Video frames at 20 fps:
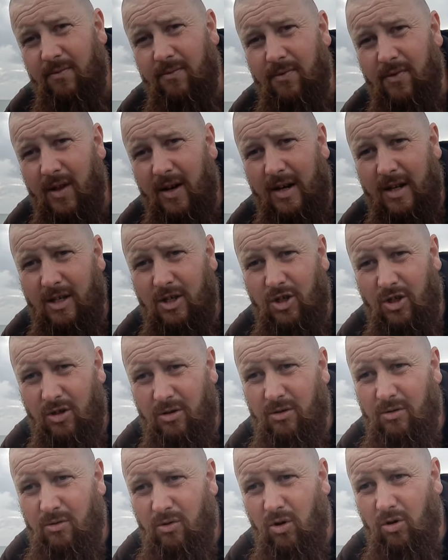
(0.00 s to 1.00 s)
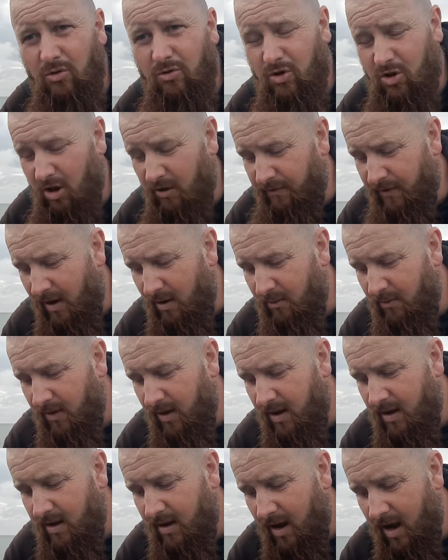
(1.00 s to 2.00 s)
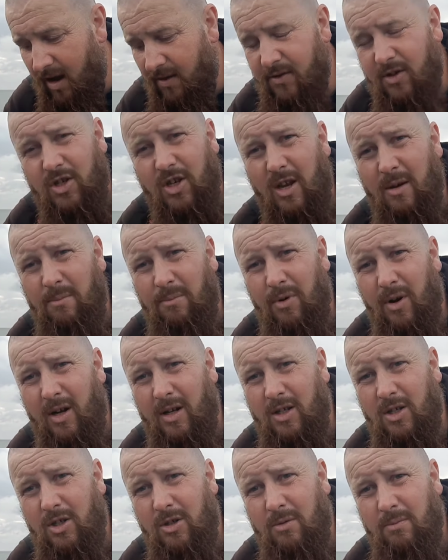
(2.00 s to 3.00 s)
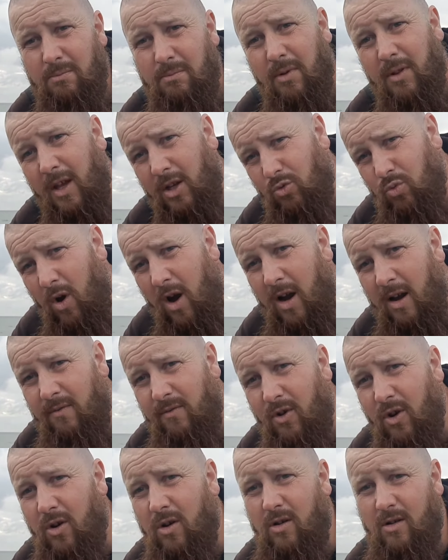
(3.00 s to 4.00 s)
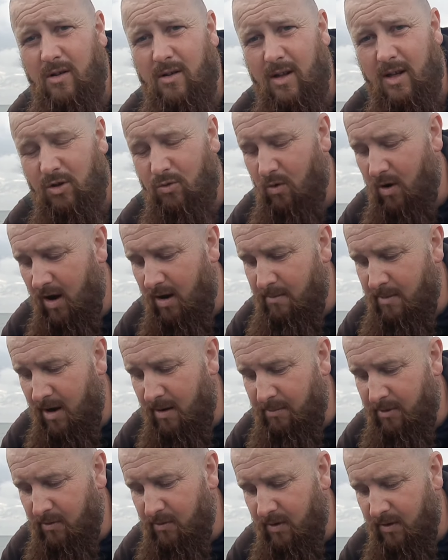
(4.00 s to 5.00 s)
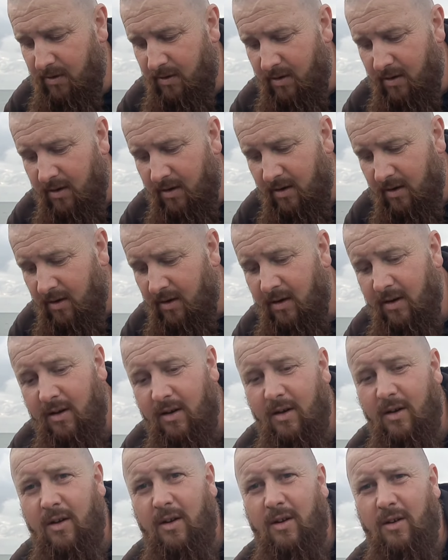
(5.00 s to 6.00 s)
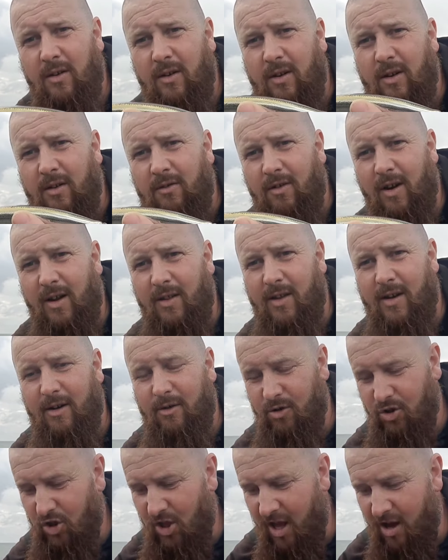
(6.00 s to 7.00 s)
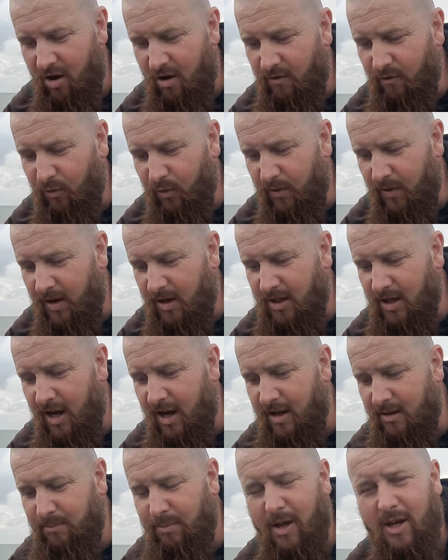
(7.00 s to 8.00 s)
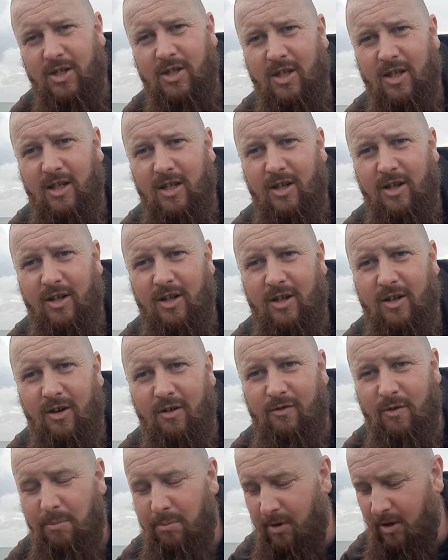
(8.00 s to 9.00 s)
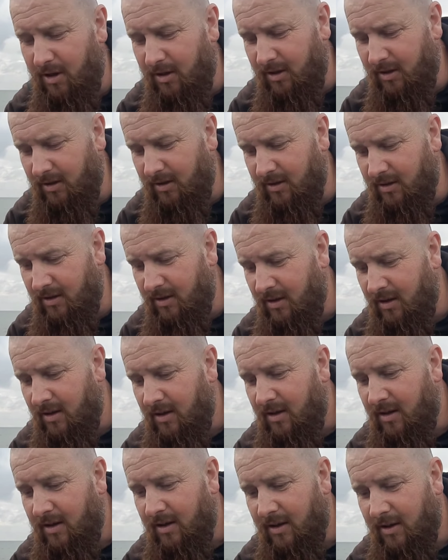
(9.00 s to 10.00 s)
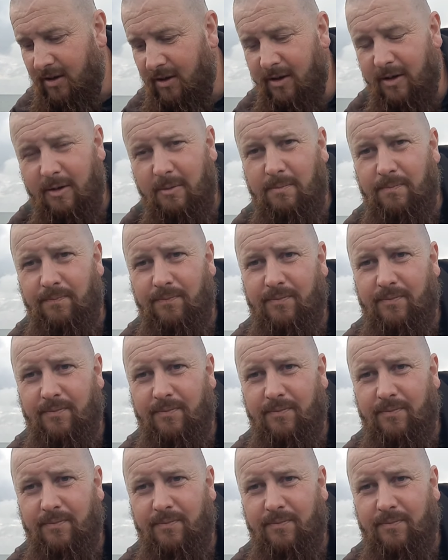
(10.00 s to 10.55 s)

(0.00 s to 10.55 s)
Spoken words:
there is good stuff out there at the same price, but that's what I've got and that's what I'm happy with. Right then, I'm going to start off with this hard plastic of a plug. Is